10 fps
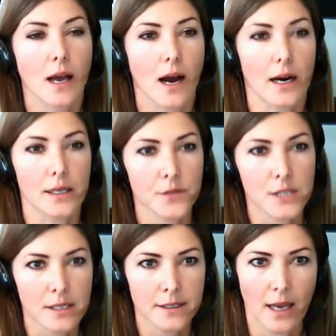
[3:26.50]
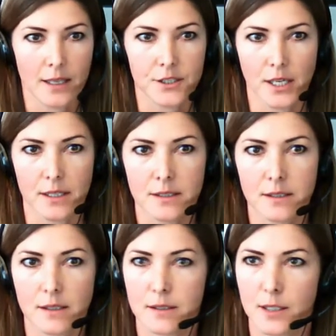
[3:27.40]
Artificial intelligence
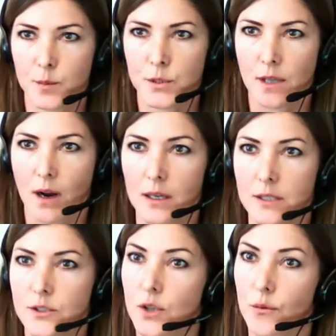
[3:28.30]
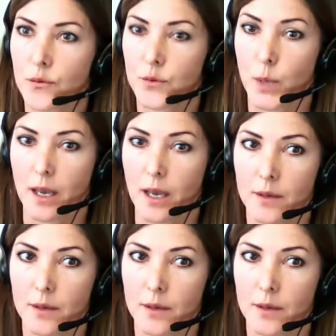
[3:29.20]
systems are software.